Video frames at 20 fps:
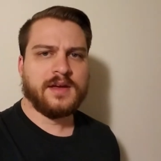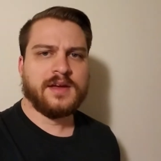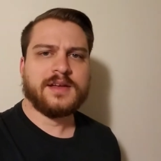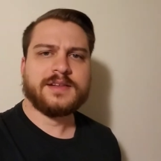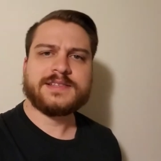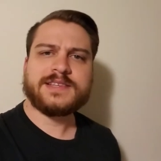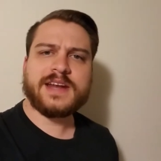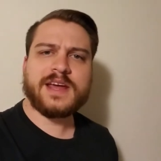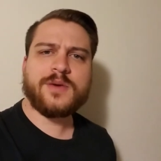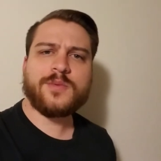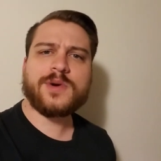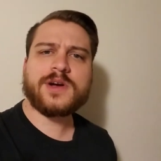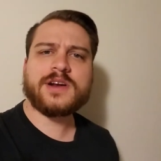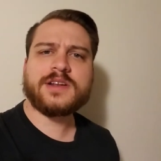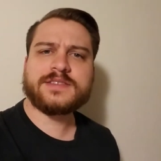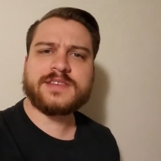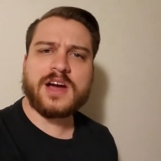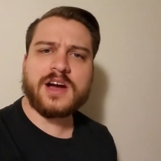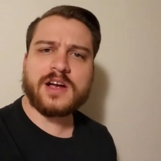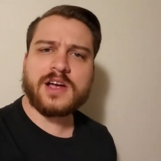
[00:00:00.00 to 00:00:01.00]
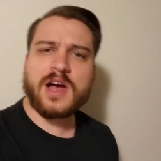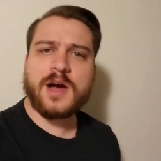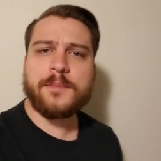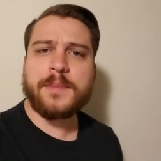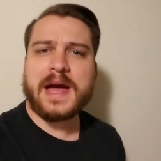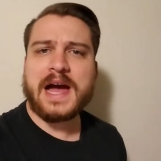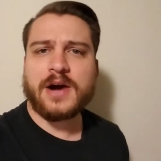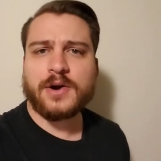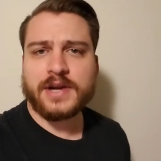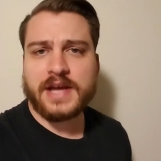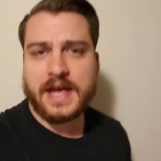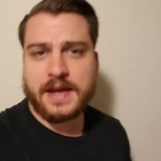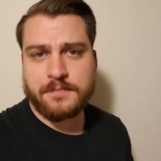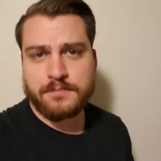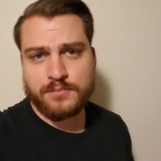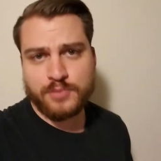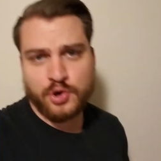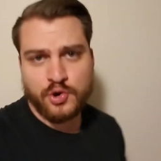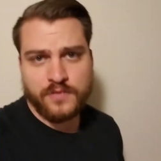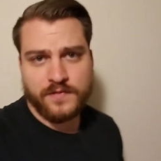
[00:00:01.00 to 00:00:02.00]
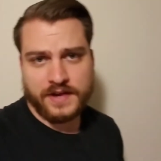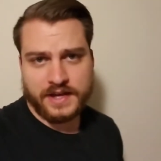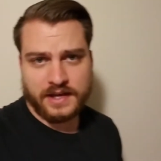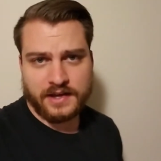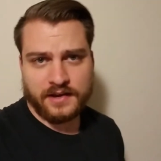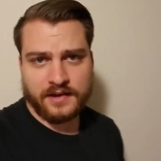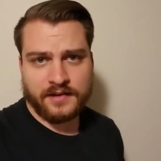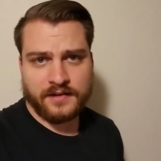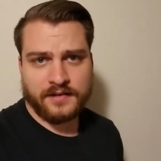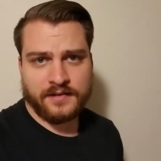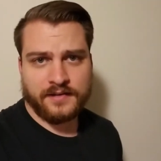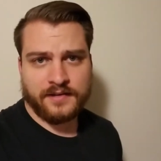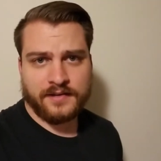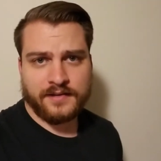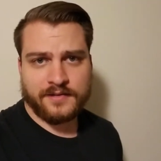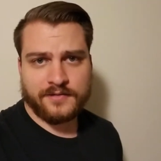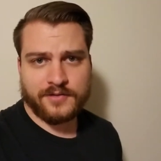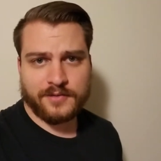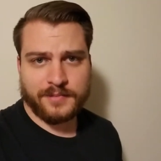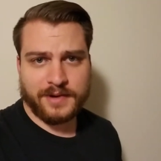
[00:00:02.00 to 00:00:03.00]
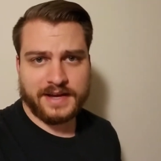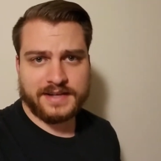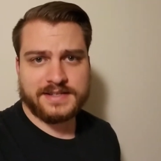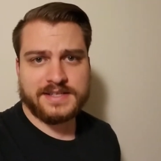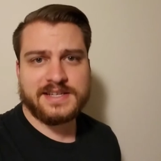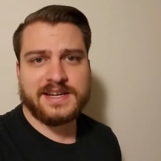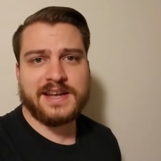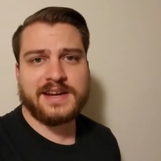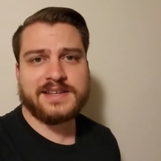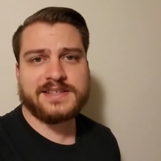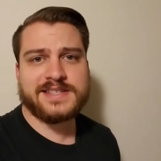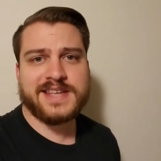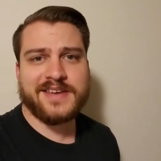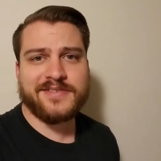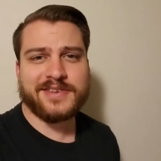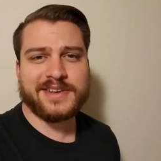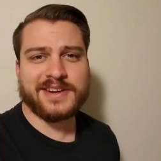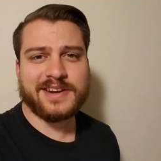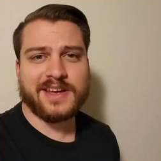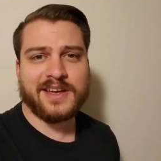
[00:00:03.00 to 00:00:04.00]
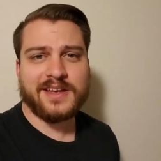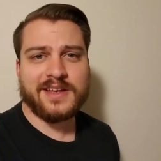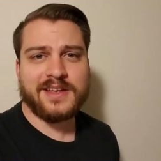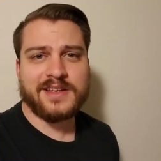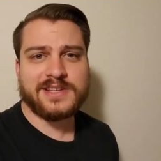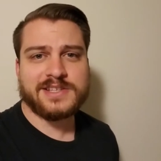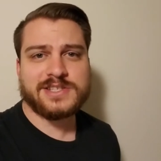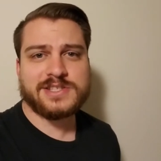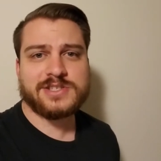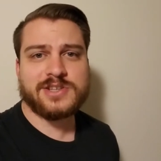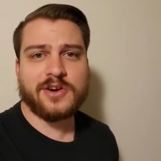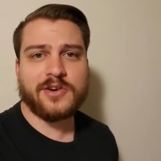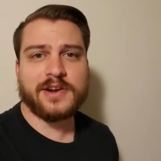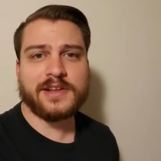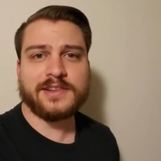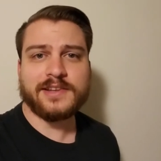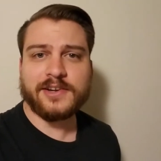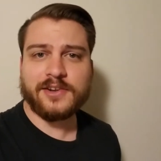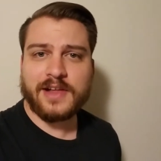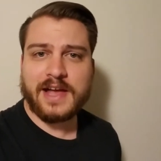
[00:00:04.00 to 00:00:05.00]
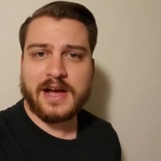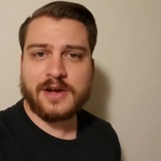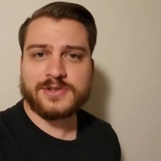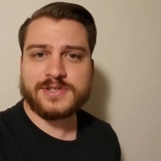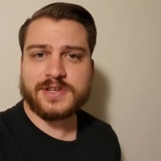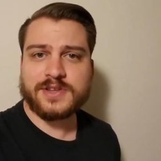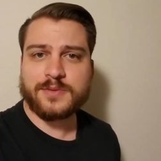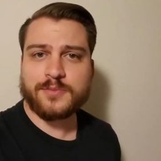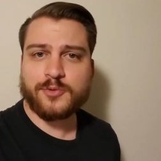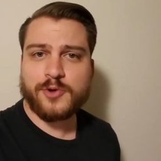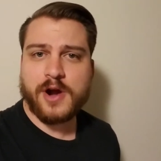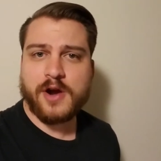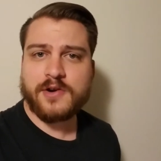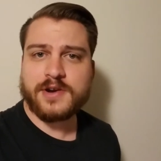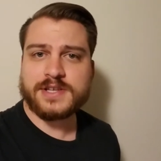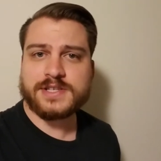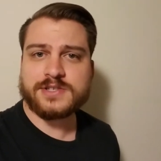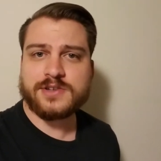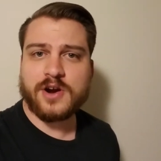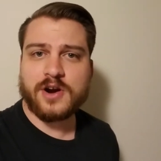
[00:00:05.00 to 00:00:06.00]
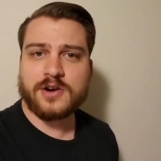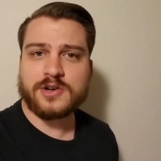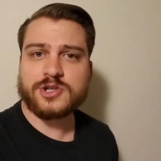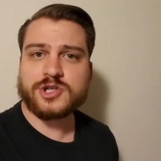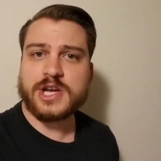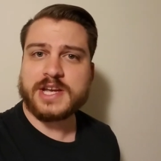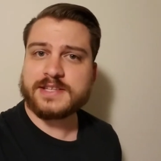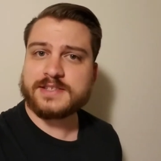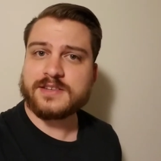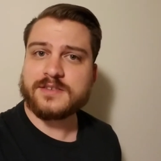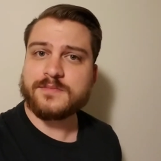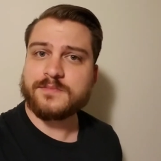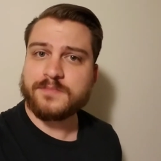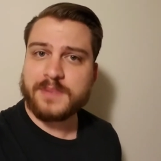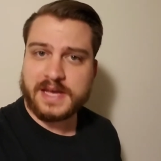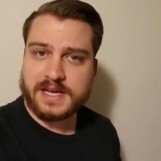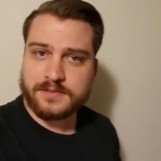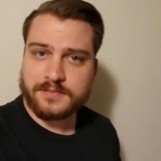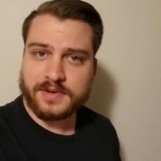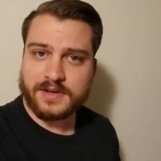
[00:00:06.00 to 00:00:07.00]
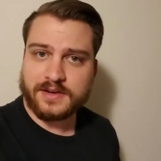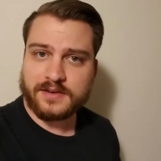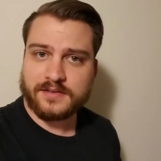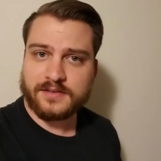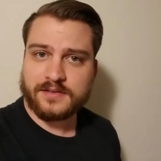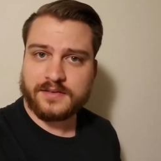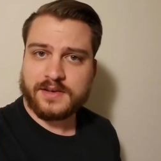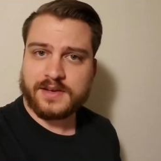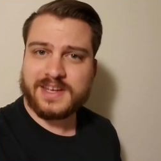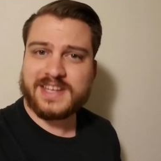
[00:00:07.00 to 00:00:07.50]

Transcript: Today, we're going to talk about a movie from 1987 starring Little House on the Prairie star Jason Bateman.